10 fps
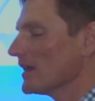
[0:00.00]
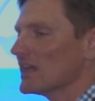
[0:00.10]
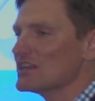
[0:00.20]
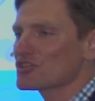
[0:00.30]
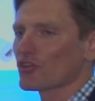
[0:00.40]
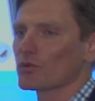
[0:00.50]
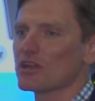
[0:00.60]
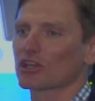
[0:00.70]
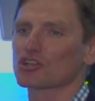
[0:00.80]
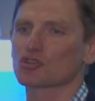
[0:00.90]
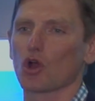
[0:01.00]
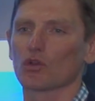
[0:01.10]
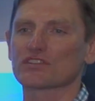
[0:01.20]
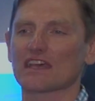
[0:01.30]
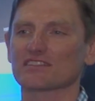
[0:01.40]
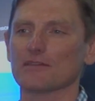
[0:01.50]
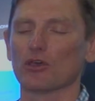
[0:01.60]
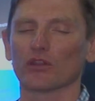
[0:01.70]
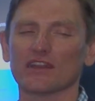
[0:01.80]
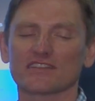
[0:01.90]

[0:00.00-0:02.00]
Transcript: Each of the reader controllers has the ability to